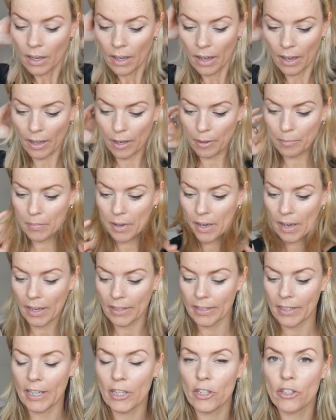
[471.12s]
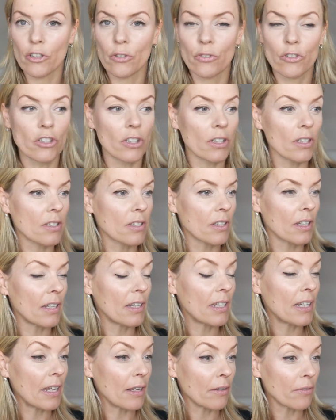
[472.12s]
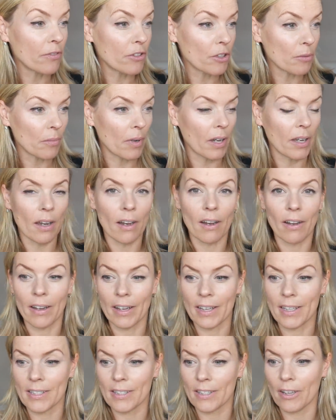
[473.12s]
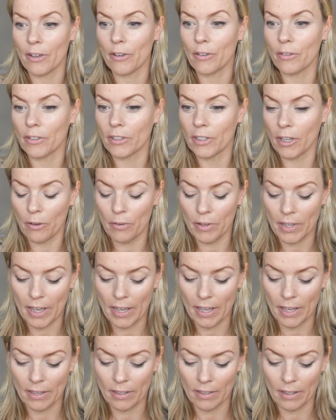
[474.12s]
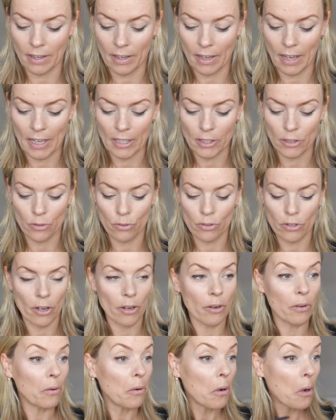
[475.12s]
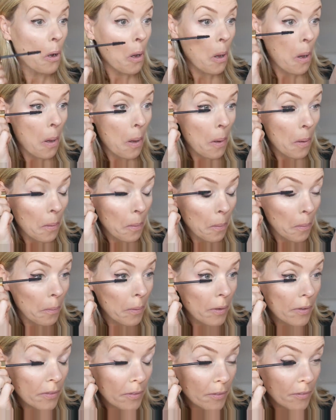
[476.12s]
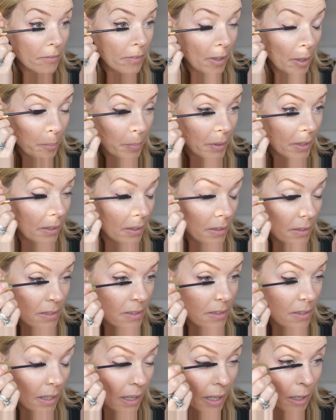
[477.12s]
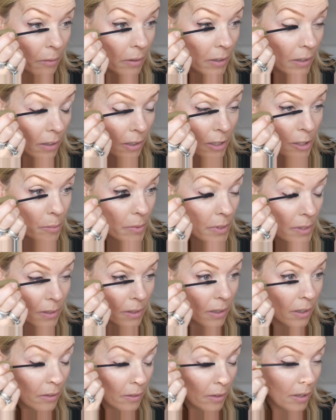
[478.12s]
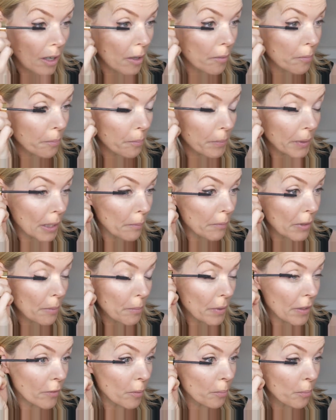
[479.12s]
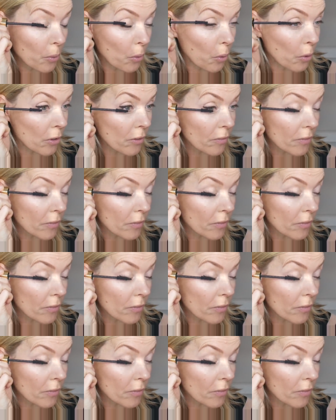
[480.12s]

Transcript: Um, I need to just lift my eye. So going in, as you know, with the fabulous Hourglass Mascara, I'm becoming a bit of a bore